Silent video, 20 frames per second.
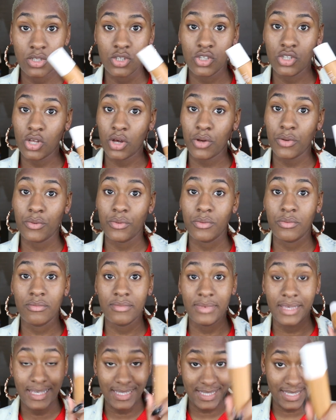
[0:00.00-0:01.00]
So
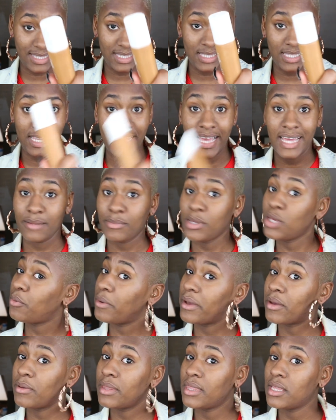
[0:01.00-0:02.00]
yes, you gotta be
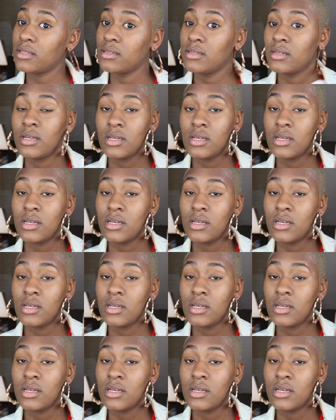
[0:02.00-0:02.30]
quick with it.